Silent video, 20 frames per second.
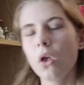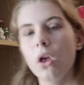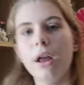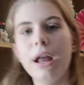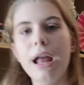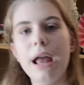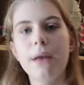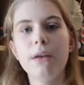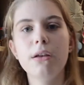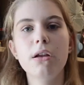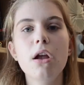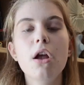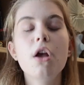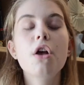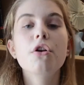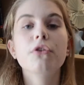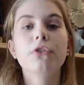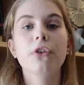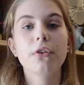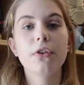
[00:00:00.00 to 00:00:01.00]
Okay,
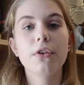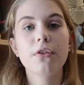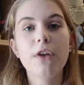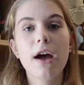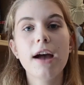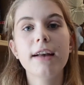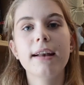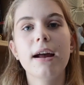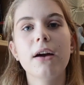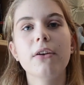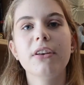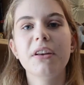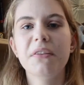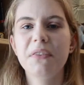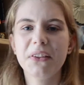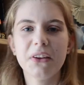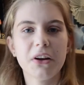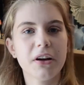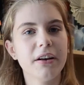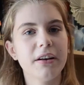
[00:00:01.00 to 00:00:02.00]
so the third narrative
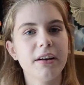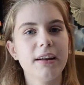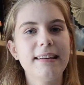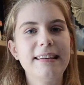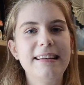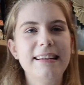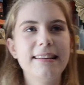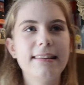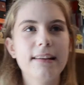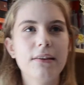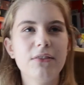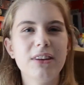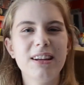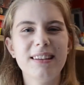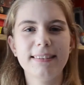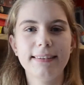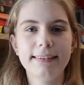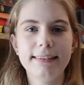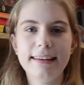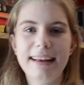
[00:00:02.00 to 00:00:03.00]
is kind of
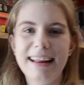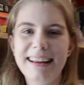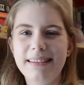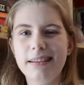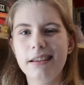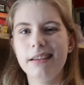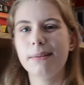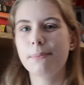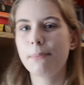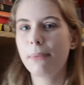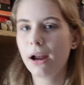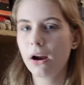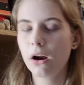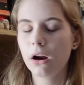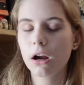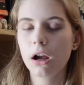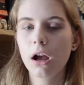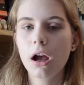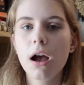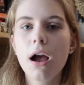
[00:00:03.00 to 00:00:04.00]
1970s, 1980s
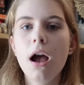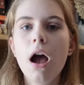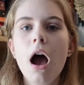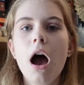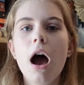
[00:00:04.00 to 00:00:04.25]
America.